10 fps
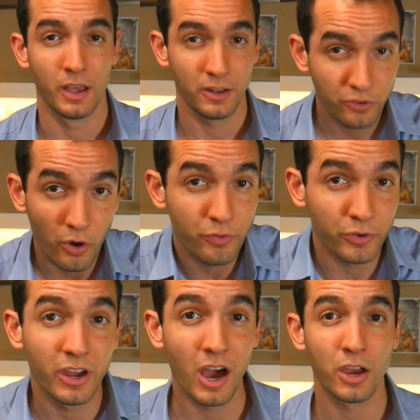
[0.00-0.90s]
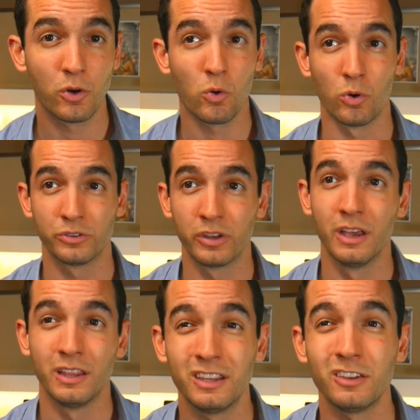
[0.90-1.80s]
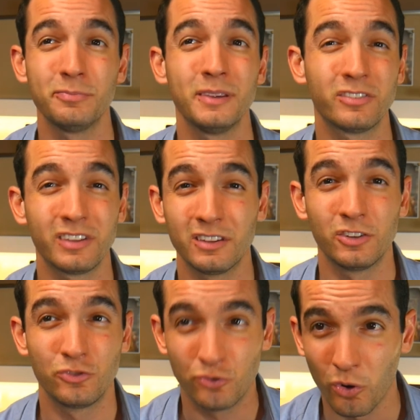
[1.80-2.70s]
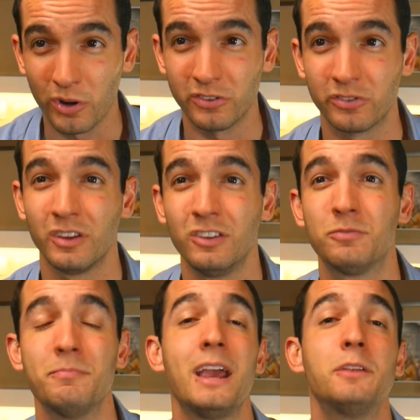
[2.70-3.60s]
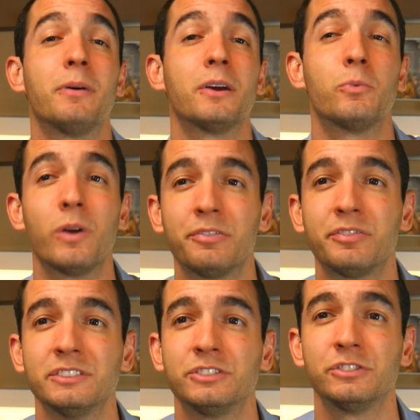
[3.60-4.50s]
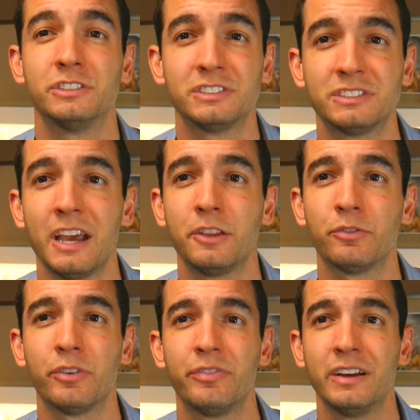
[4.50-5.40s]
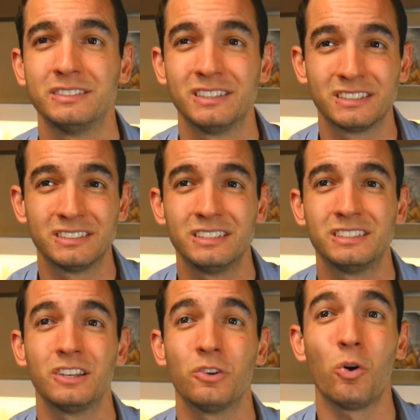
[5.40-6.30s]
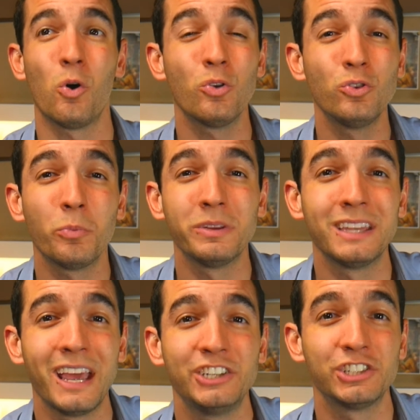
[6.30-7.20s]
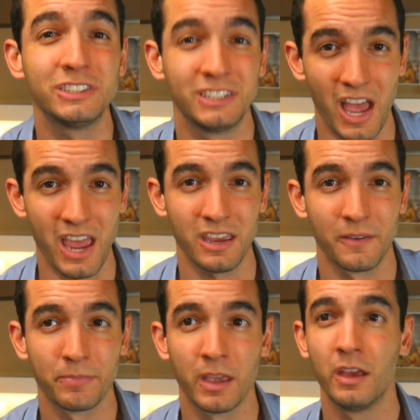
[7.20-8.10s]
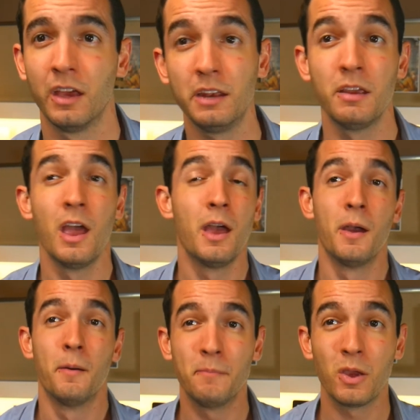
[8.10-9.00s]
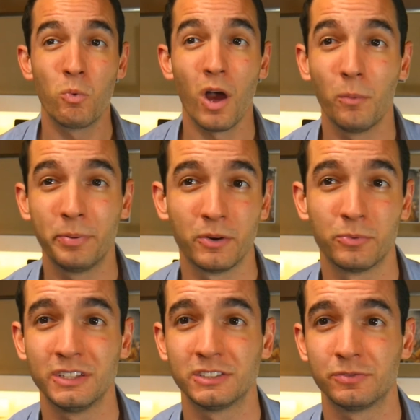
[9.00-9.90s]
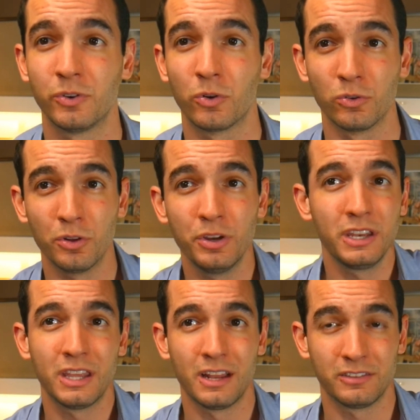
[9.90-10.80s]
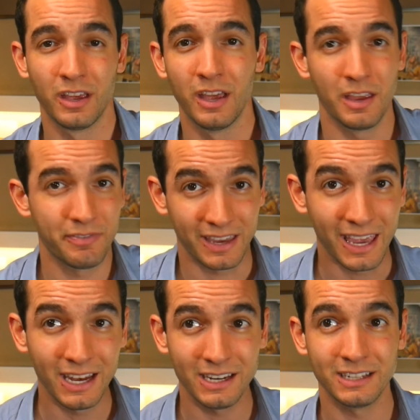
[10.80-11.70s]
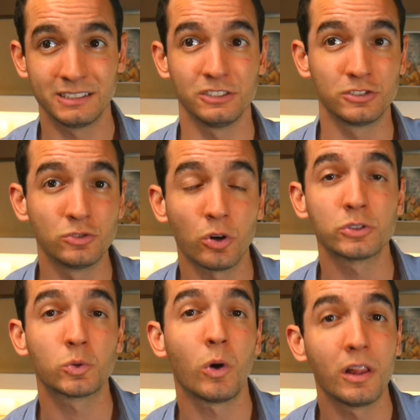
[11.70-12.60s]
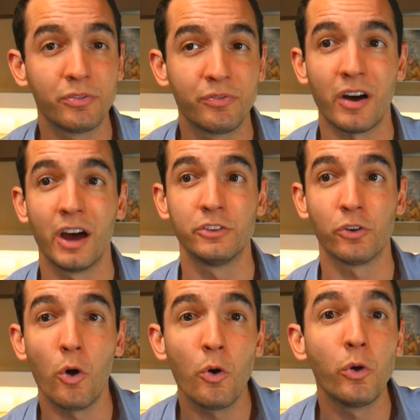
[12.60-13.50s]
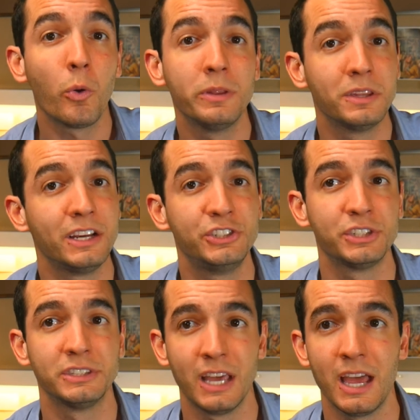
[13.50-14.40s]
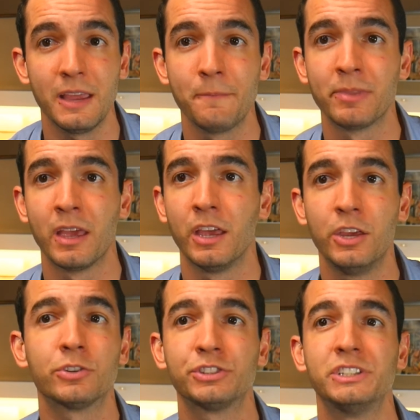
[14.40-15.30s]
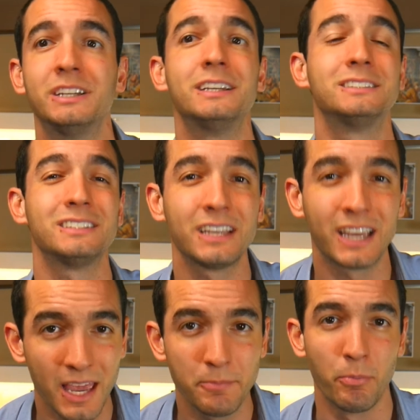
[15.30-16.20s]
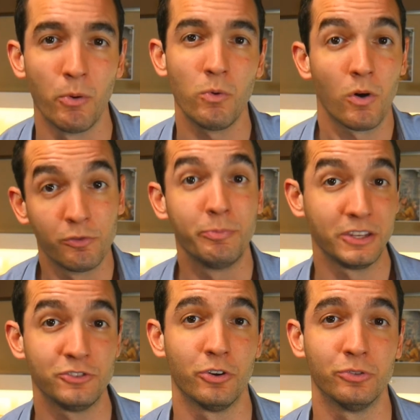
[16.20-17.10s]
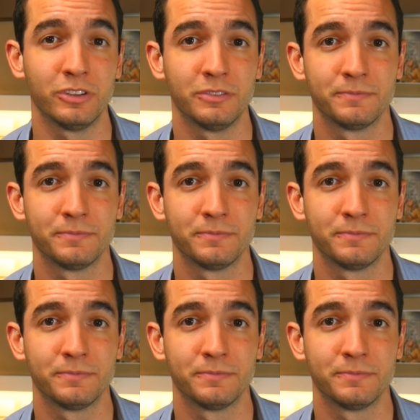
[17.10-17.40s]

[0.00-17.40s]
And so for the High Court, this means that the choice is made by reference to the state of affairs existing on nomination day, and may well be a reason for concluding that if a candidate is not qualified on nomination day, he or she is incapable of being chosen.